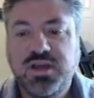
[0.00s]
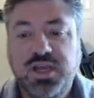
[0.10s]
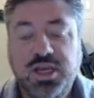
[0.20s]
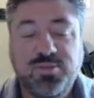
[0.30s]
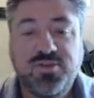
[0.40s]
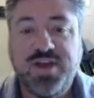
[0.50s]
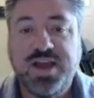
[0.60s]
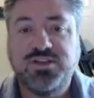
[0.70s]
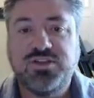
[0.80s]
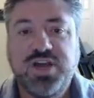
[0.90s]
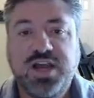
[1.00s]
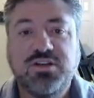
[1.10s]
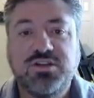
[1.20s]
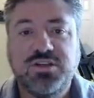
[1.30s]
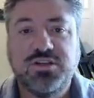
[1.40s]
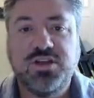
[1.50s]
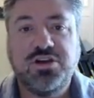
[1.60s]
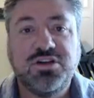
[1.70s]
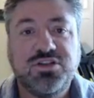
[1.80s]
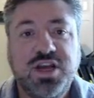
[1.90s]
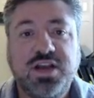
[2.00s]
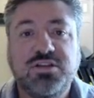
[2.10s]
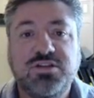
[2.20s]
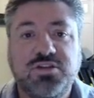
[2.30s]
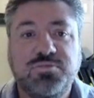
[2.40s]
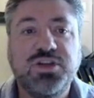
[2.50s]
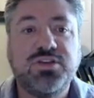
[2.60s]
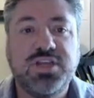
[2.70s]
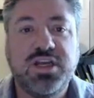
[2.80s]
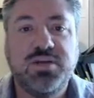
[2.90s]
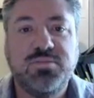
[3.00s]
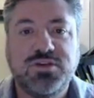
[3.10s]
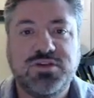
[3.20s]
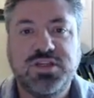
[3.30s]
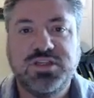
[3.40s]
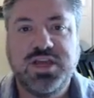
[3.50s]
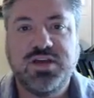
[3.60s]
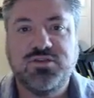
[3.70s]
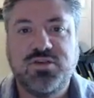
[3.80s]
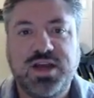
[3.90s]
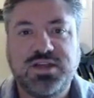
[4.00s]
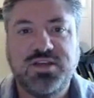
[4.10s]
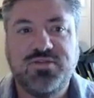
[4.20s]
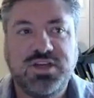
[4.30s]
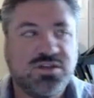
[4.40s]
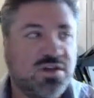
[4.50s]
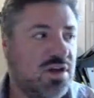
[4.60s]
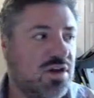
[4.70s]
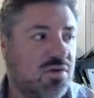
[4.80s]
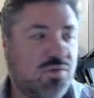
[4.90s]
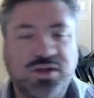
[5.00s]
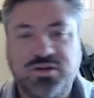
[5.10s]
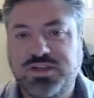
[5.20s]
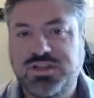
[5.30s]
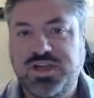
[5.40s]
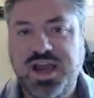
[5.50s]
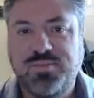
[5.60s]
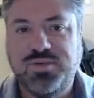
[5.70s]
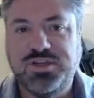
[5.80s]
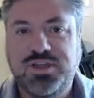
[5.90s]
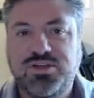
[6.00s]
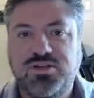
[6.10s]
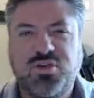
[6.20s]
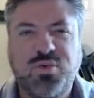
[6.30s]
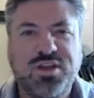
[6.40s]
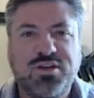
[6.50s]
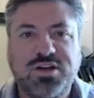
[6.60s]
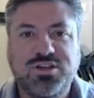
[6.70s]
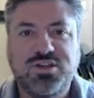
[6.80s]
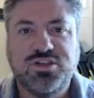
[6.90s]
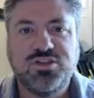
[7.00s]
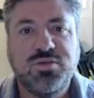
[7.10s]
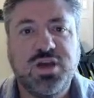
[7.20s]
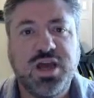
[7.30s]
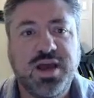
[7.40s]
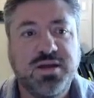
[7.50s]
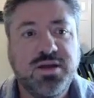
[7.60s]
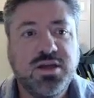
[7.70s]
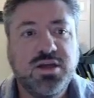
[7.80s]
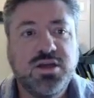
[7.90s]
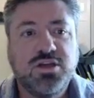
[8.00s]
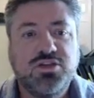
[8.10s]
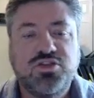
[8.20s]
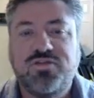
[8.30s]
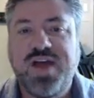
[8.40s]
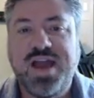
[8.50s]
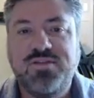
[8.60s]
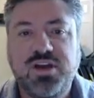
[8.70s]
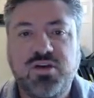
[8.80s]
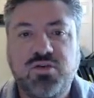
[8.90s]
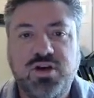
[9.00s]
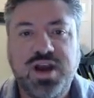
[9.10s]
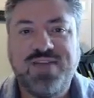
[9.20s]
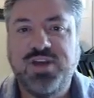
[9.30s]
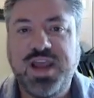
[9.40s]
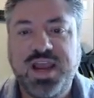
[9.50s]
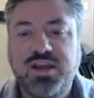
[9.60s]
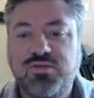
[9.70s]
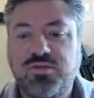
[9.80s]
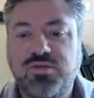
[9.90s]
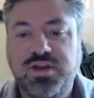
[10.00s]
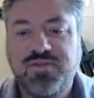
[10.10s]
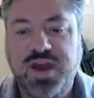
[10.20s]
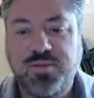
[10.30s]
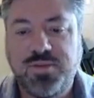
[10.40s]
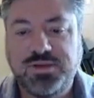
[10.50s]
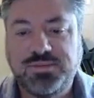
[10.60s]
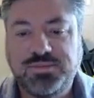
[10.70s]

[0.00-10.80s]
It provides challenges. There are challenges built in most of these outdoor activities, whether it's a competition or whether it's just surviving or navigating through the environment.